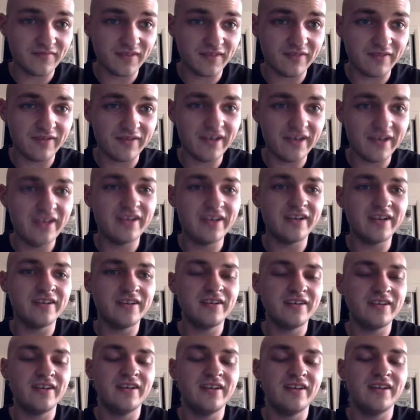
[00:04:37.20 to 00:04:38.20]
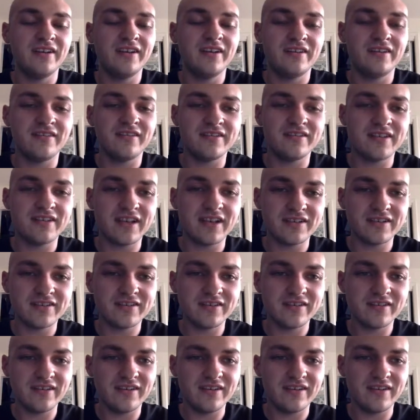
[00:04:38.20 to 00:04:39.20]
right here, there's
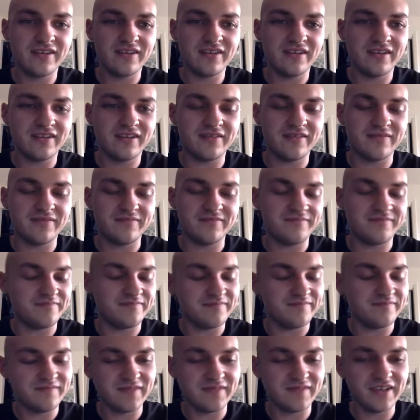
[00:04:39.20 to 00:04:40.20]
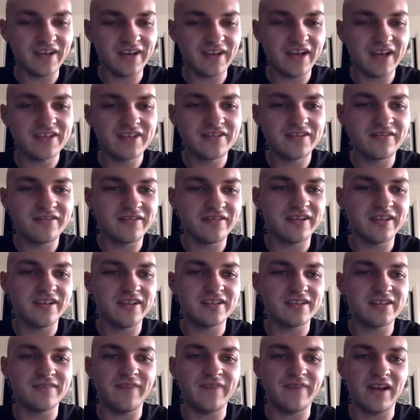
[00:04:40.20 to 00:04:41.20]
actually there actually already
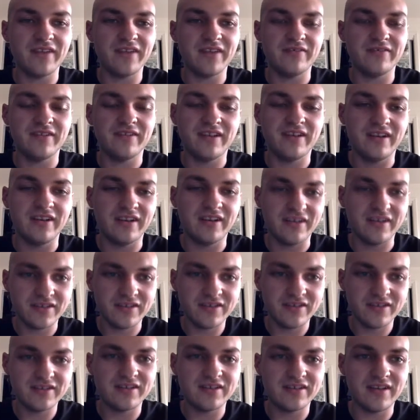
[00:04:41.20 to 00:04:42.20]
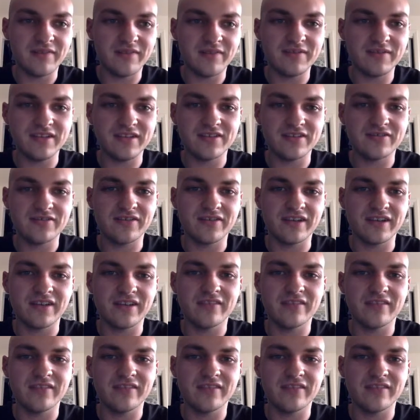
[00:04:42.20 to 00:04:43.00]
is a value in here, and it's just an empty string.